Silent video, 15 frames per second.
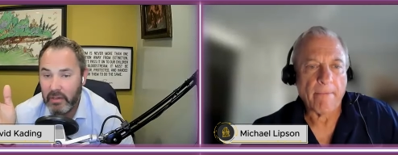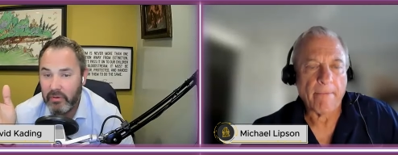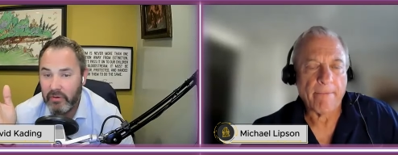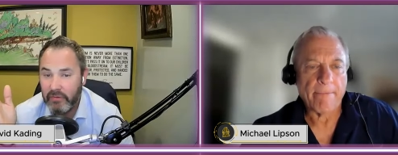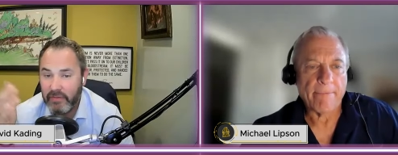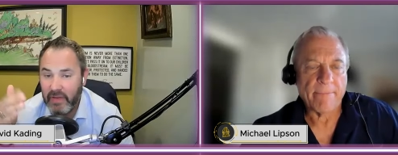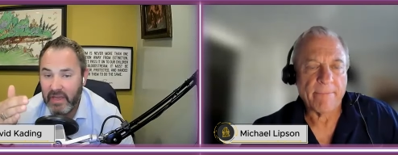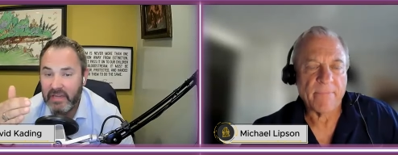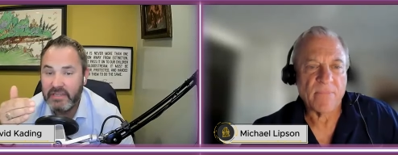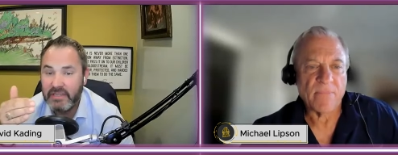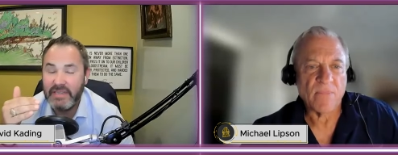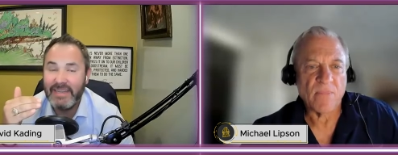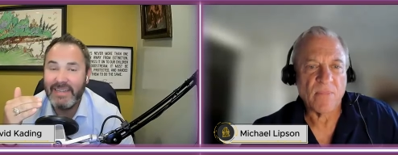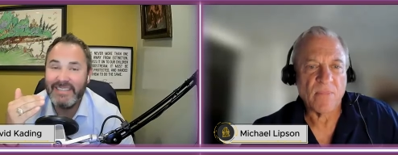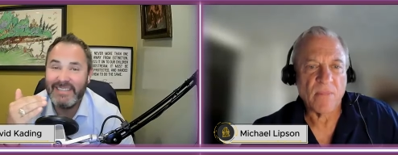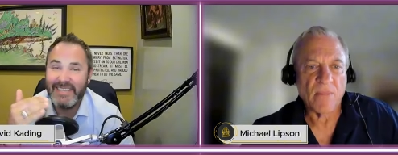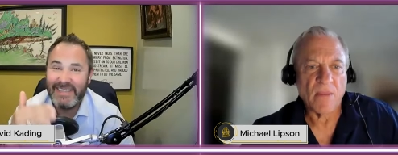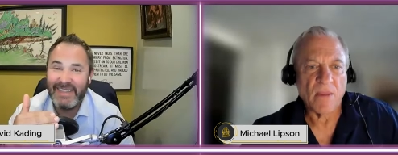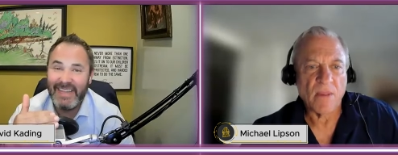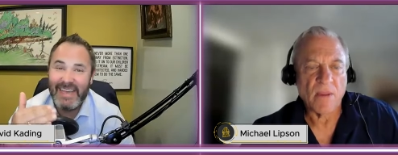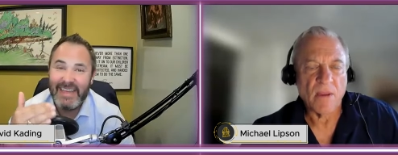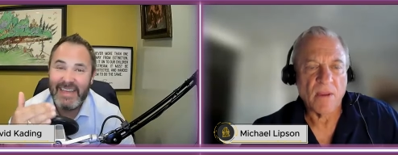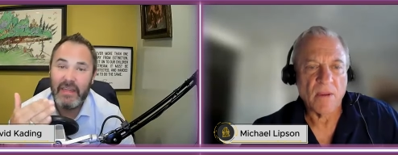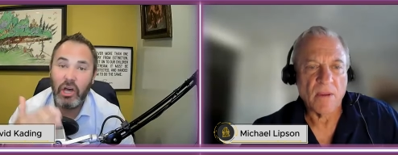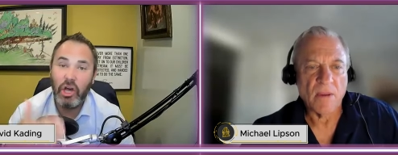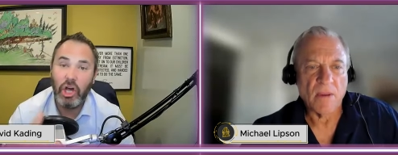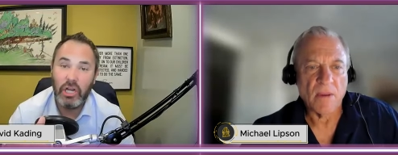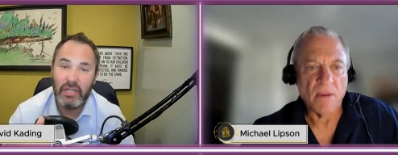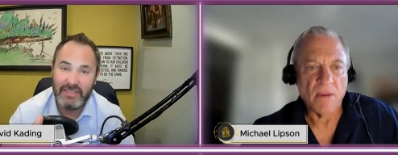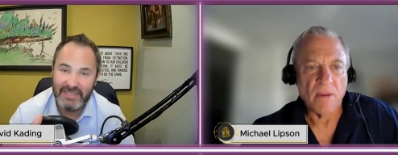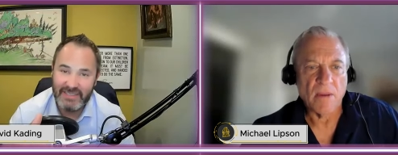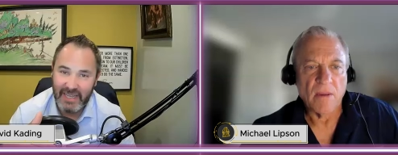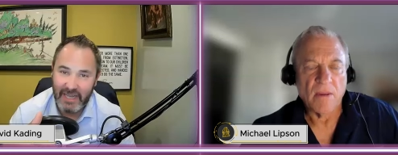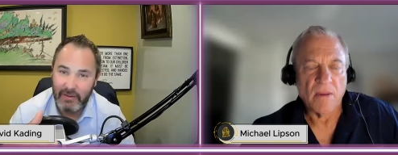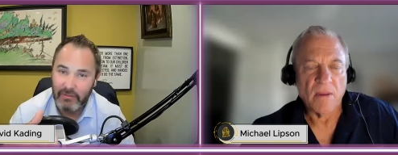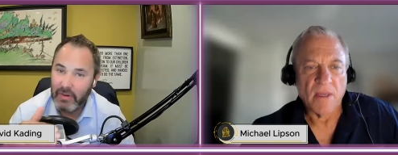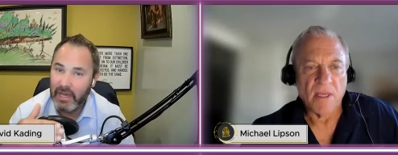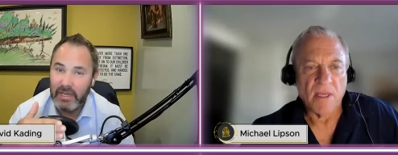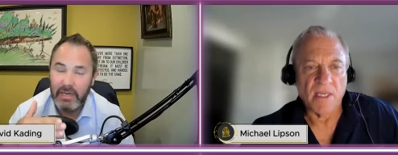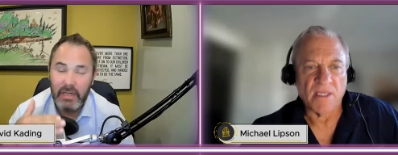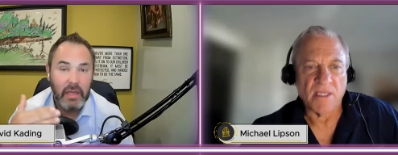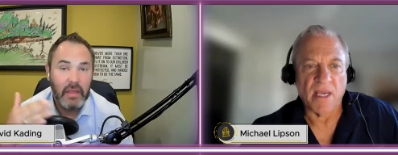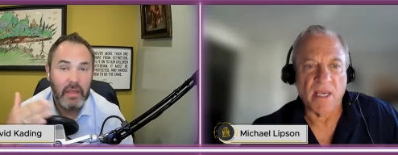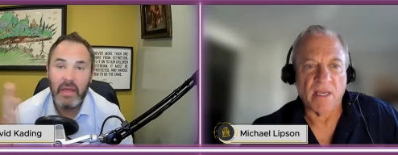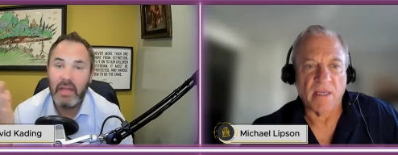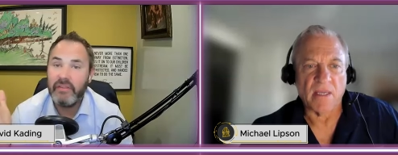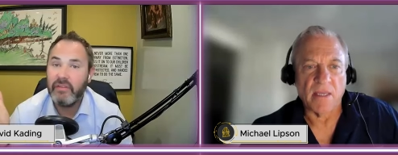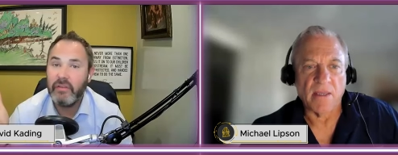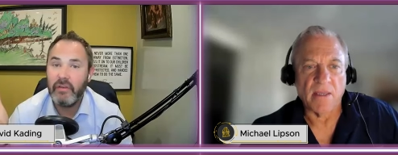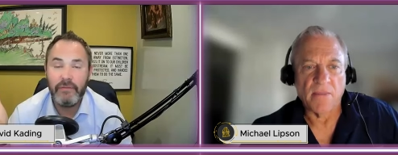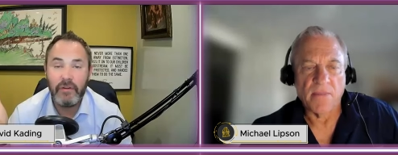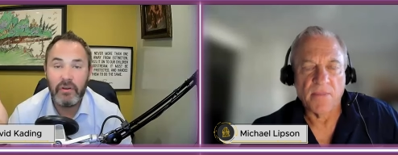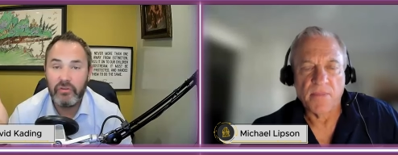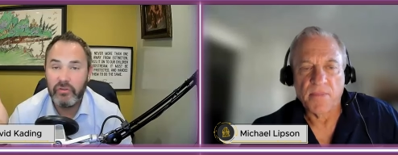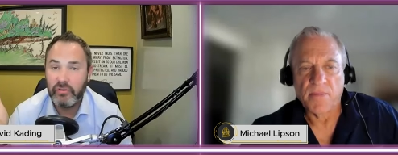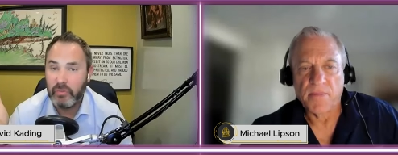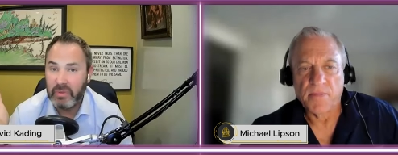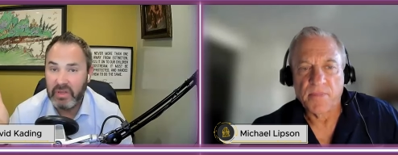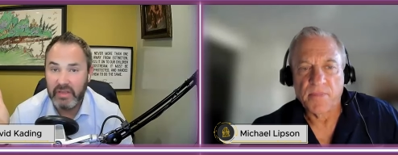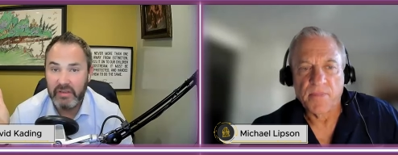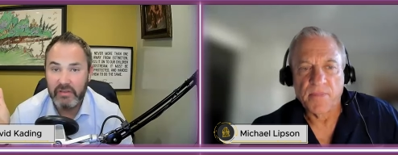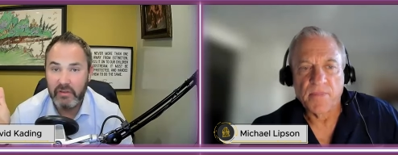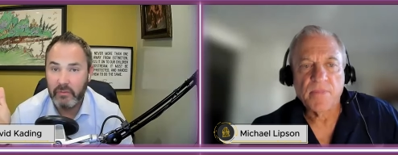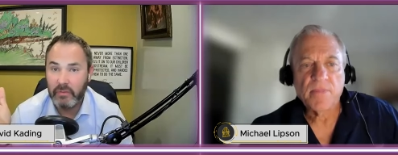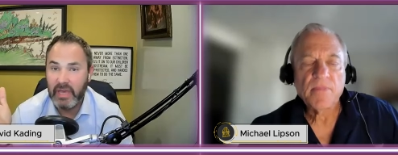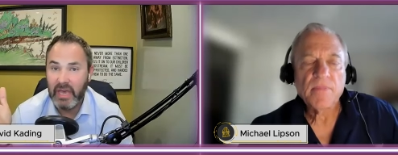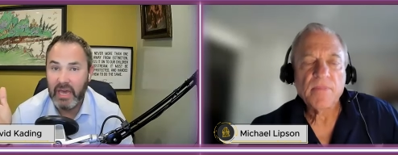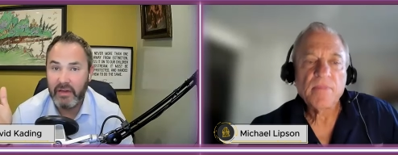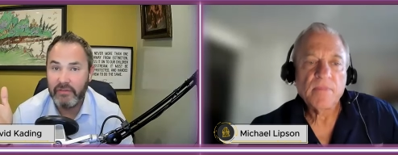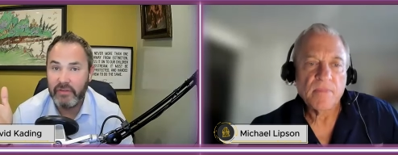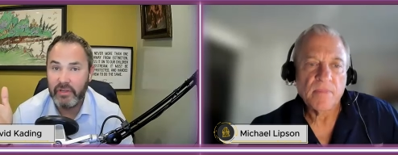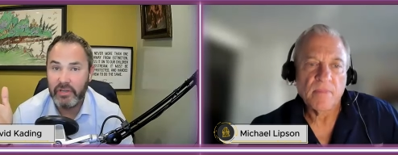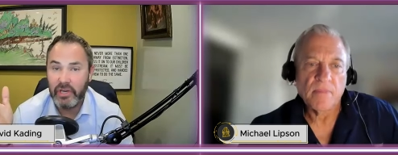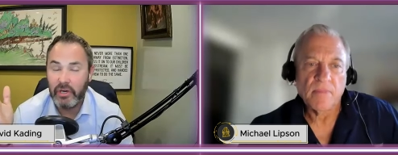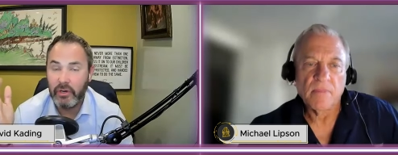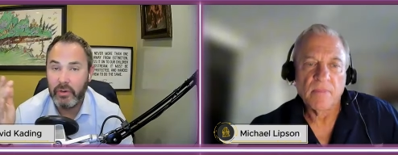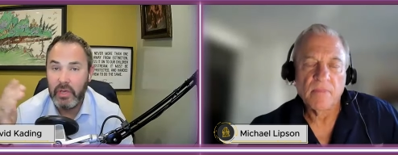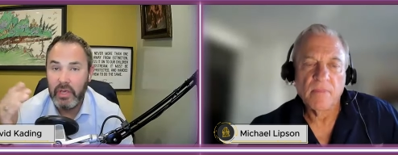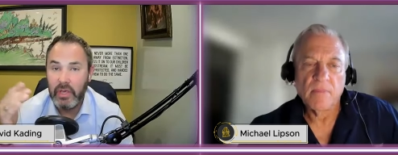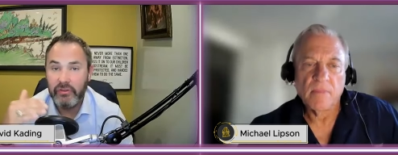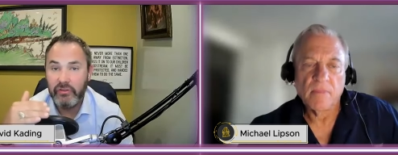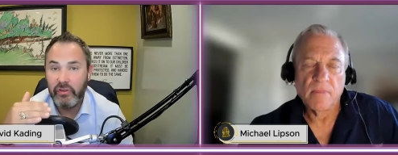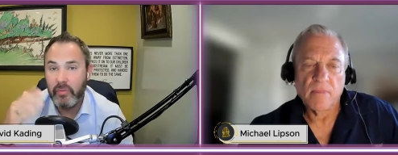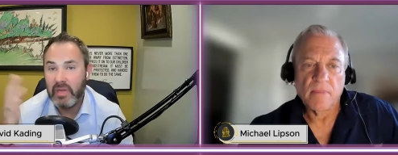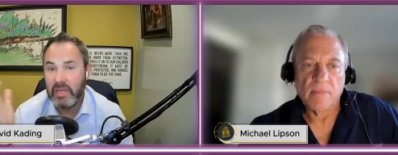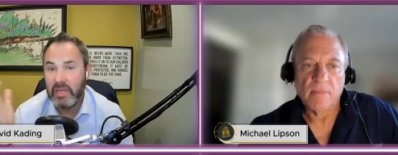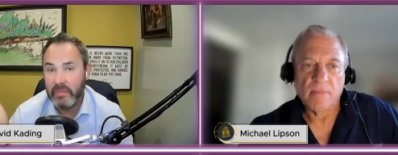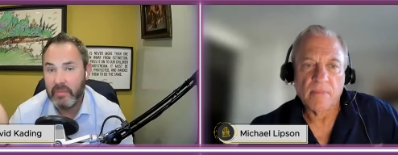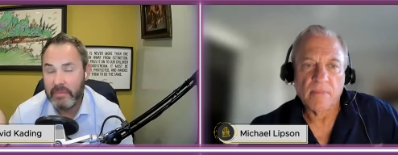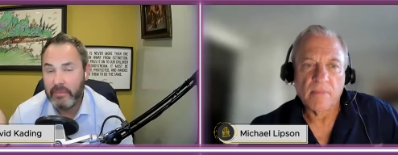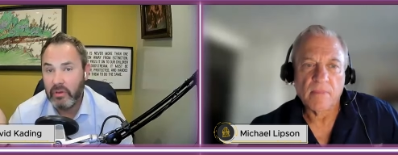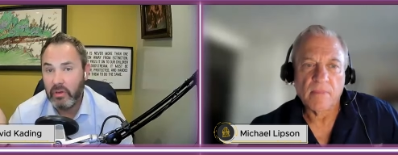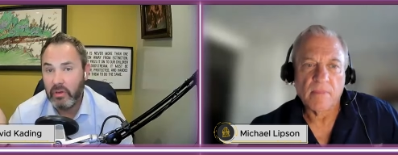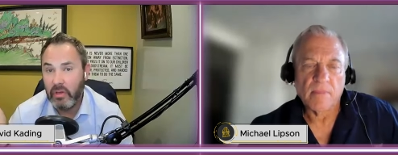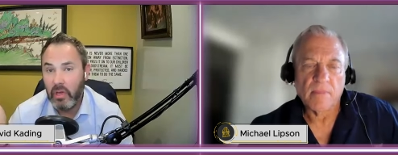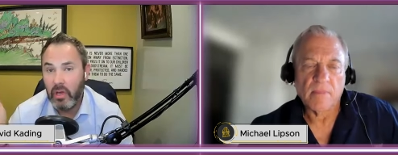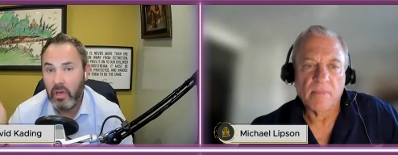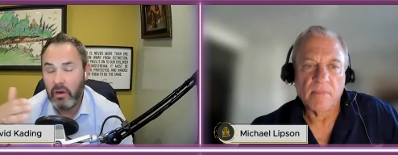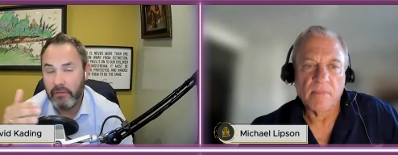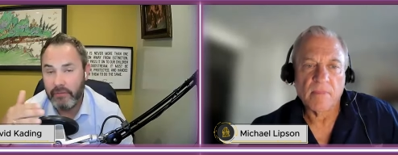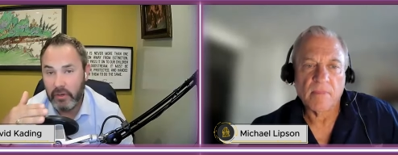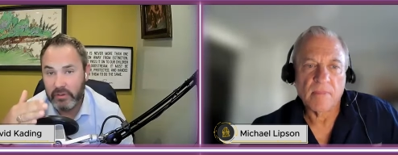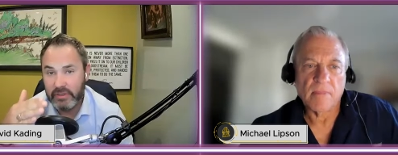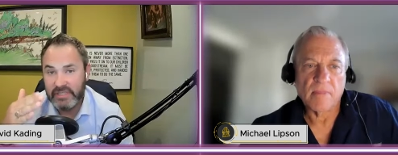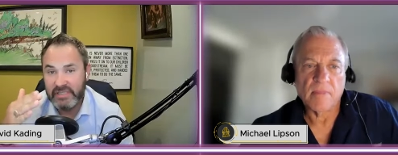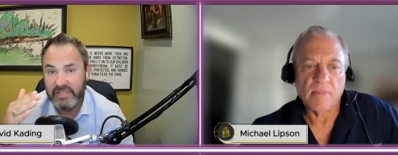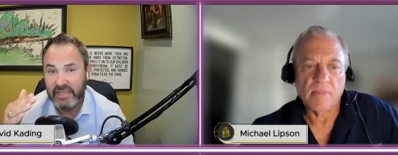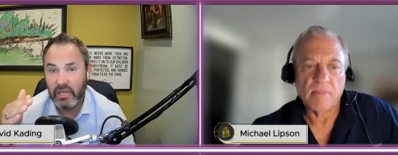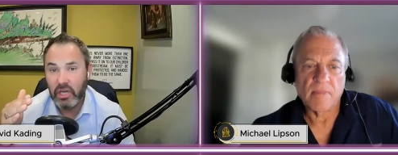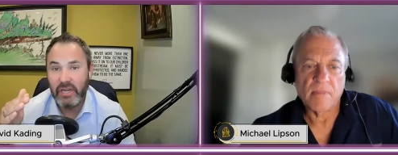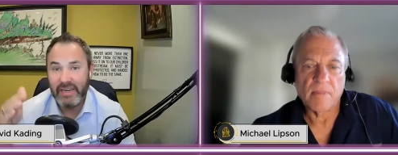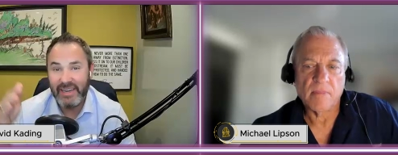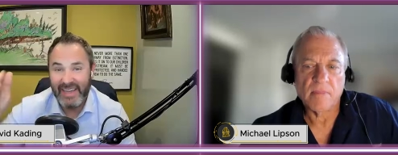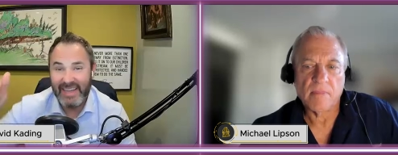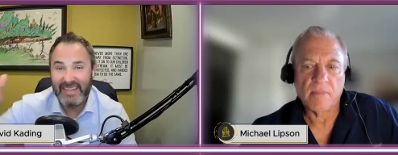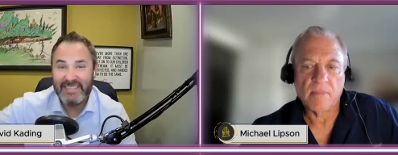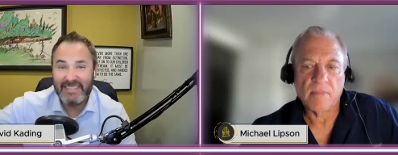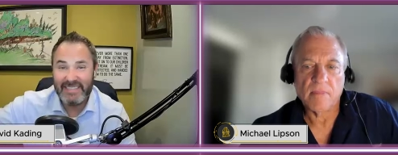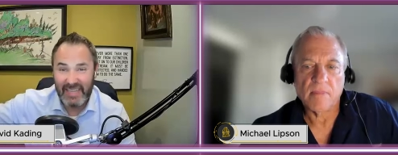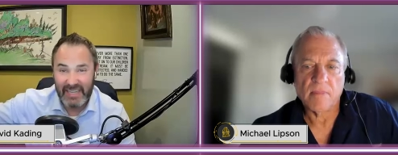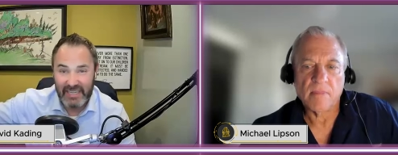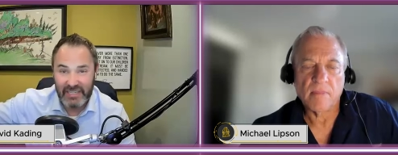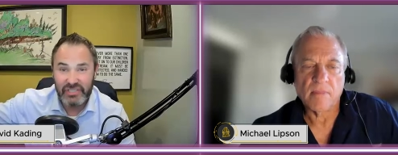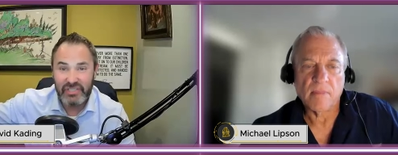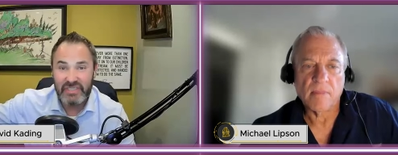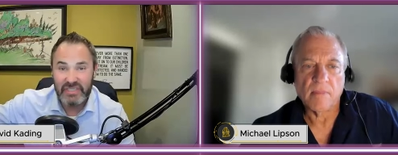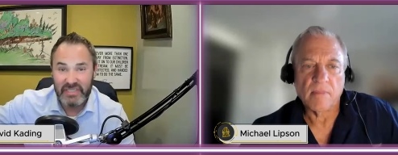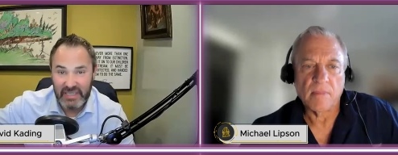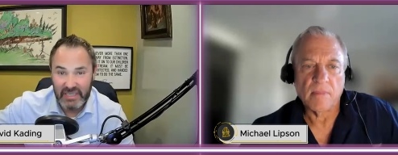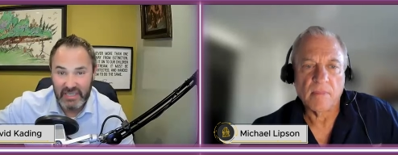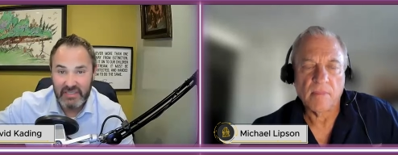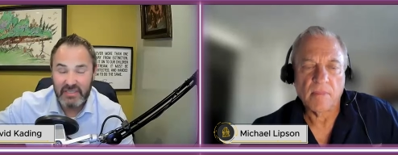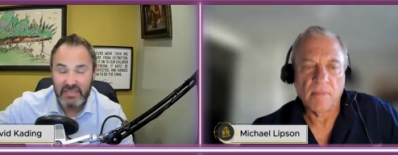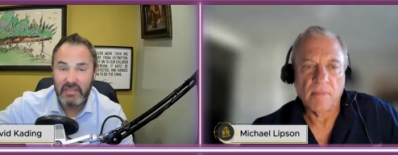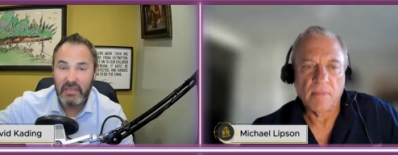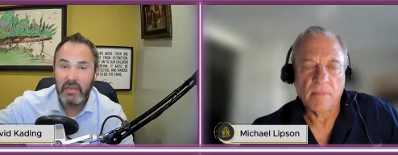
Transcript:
Speaker 1: prevent and delay the onset, right? Exactly. That's the first place that we have to go. So many people are focusing on end stage disease